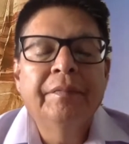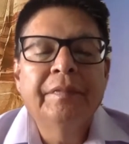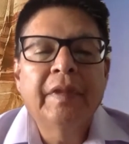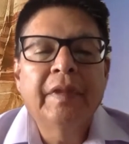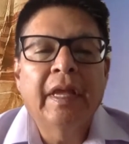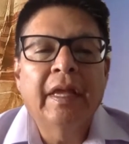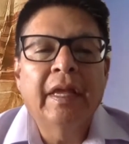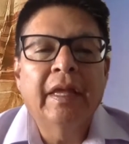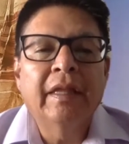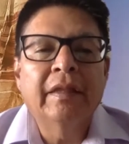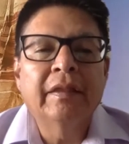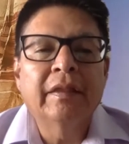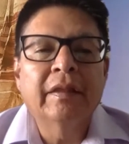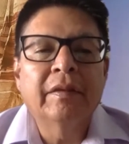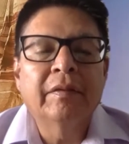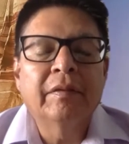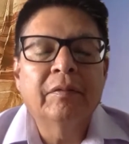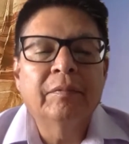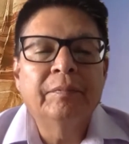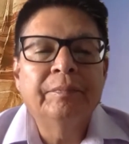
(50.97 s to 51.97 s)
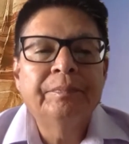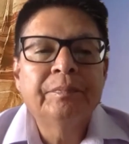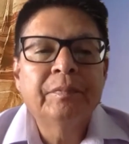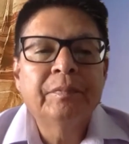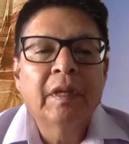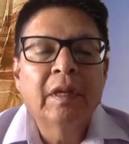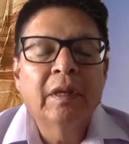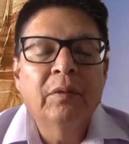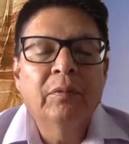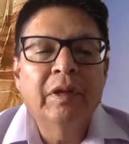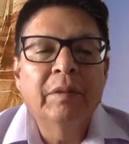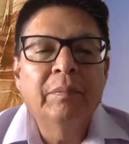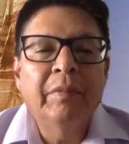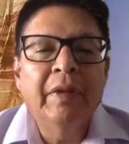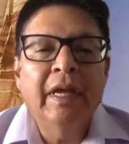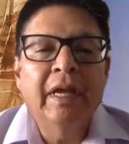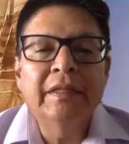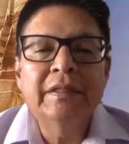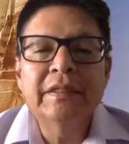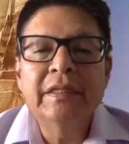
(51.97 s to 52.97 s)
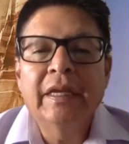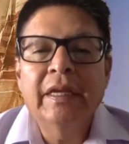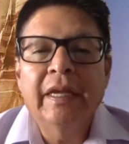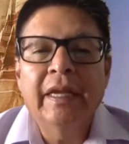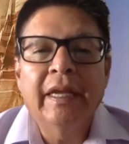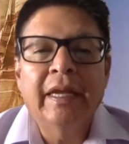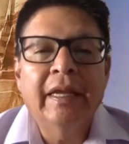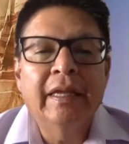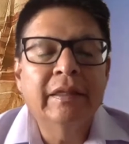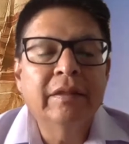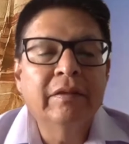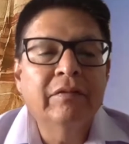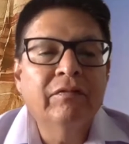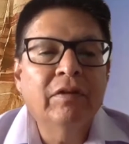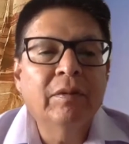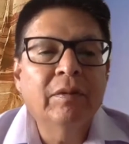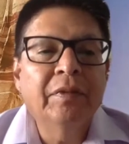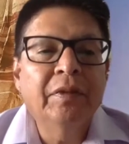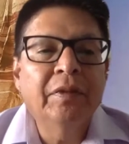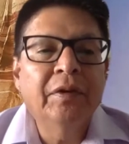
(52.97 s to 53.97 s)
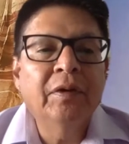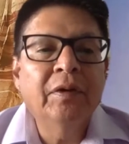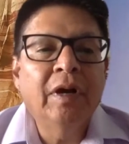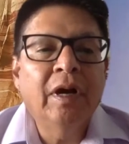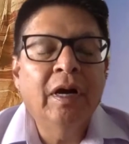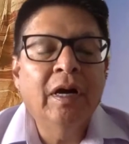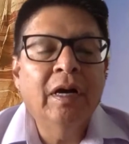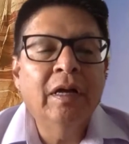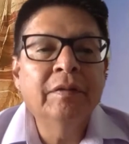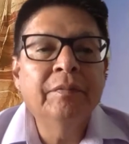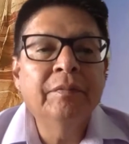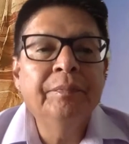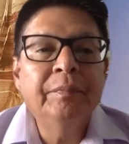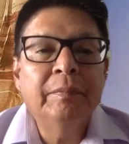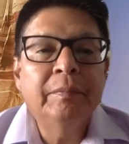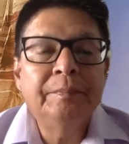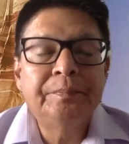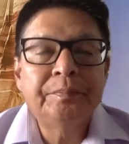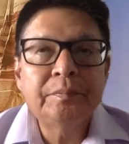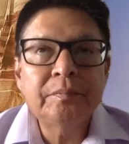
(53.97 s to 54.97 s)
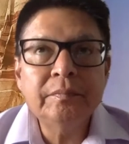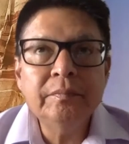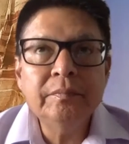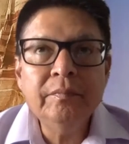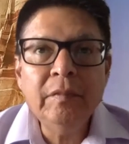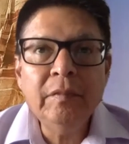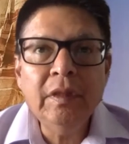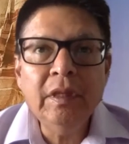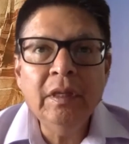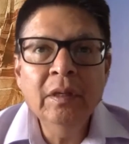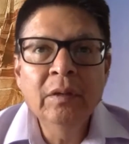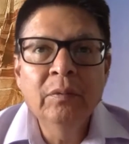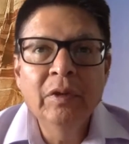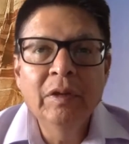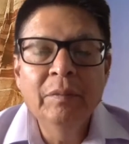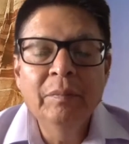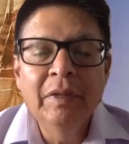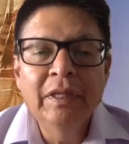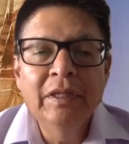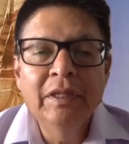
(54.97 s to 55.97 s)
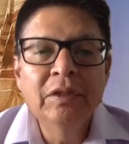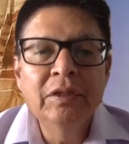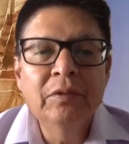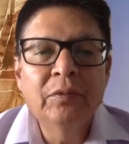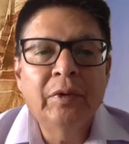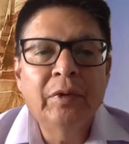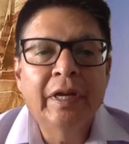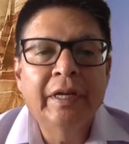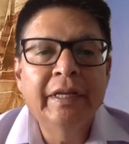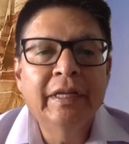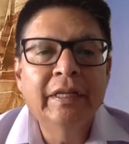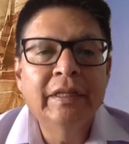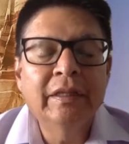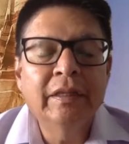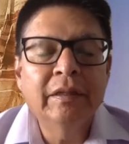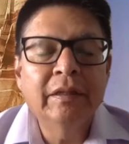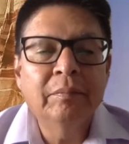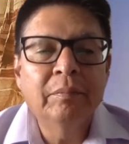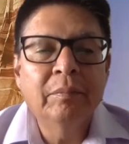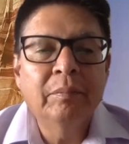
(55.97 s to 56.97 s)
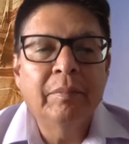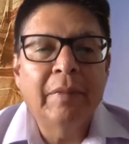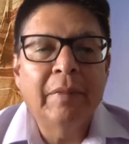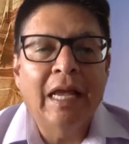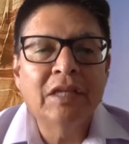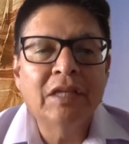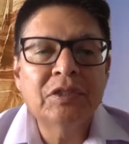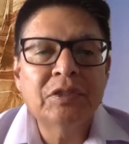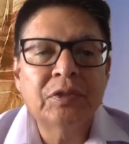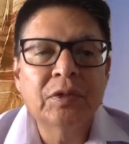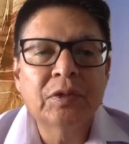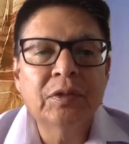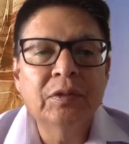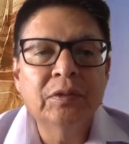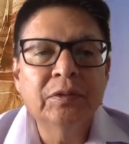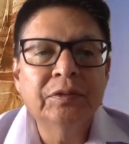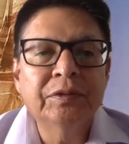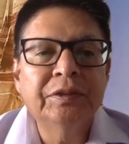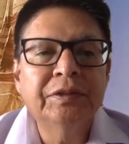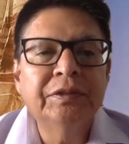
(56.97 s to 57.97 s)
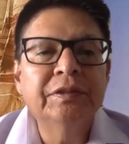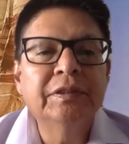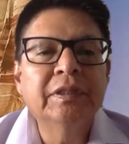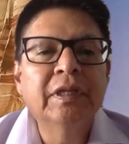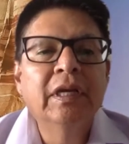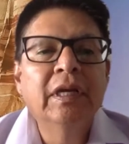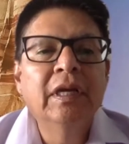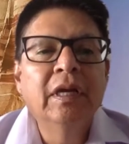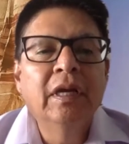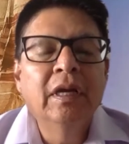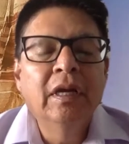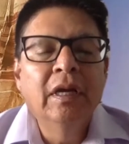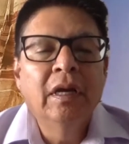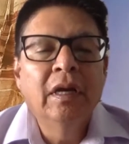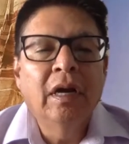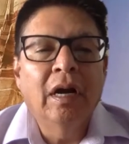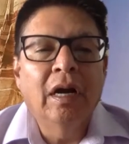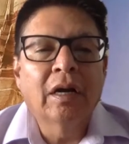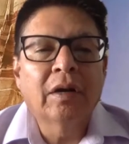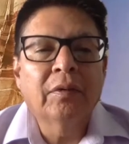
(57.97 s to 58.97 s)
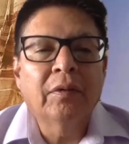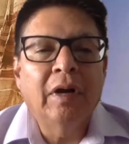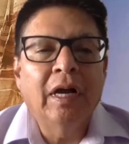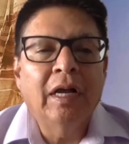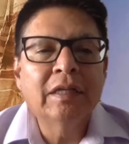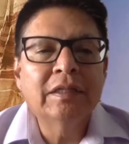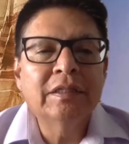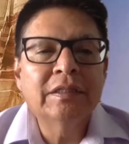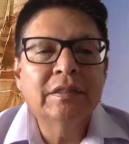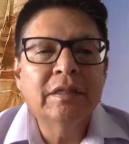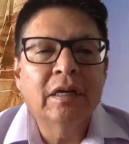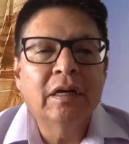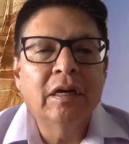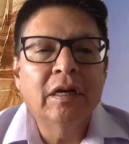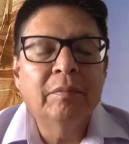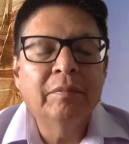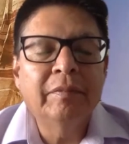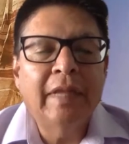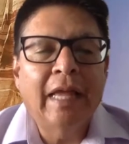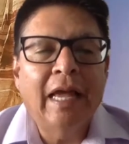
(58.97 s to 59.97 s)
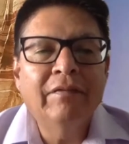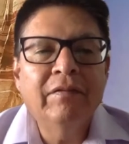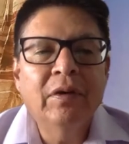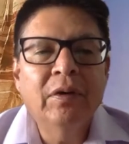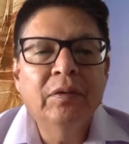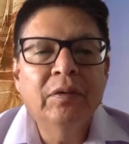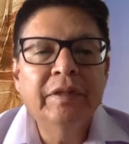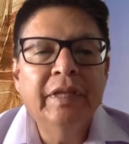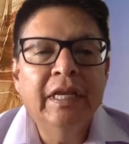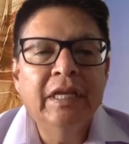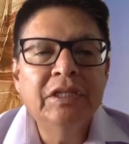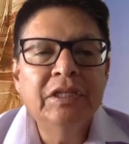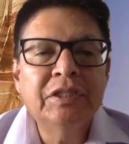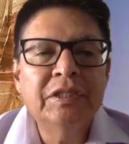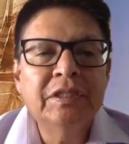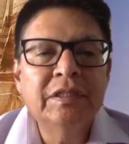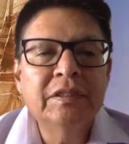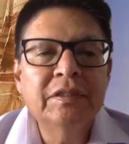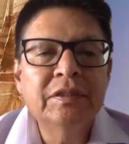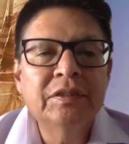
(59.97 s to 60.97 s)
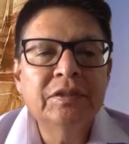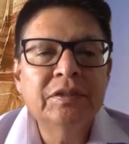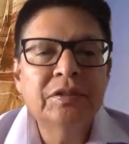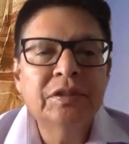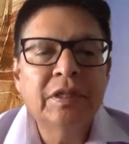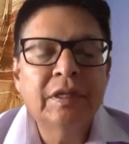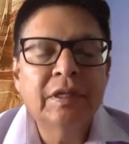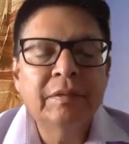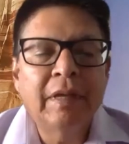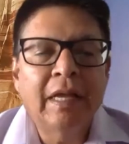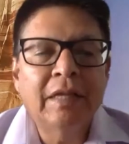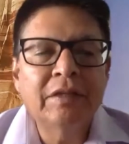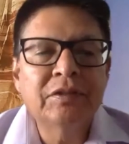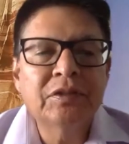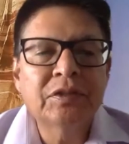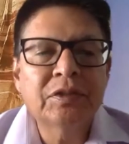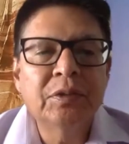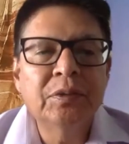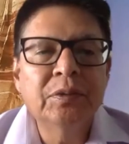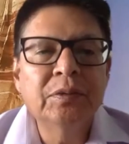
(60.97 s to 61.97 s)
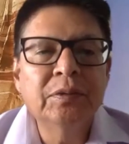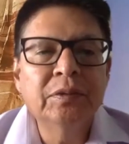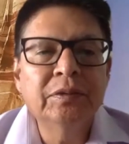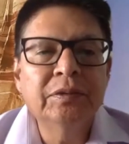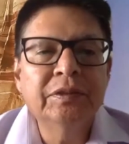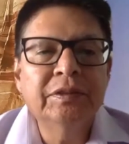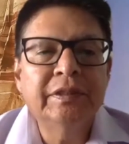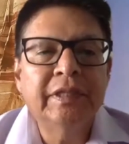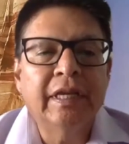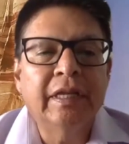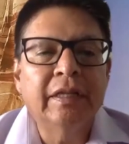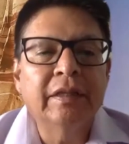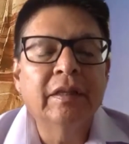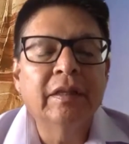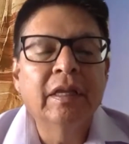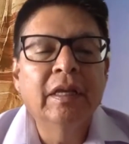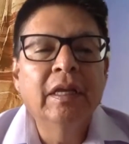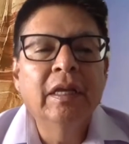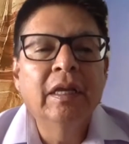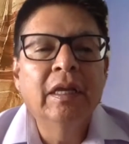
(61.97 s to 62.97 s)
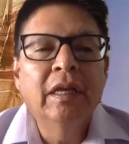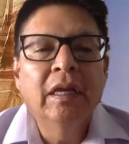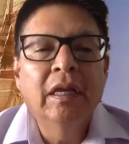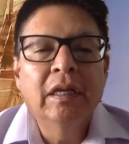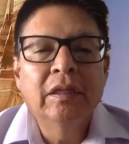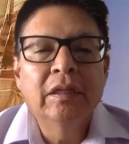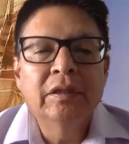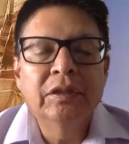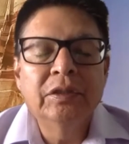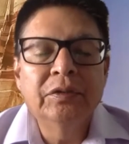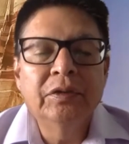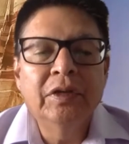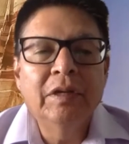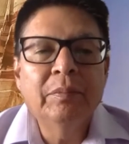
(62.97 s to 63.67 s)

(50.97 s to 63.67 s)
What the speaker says: And we met, and from there on, we've been running Math Circles across Navajo nations at schools and doing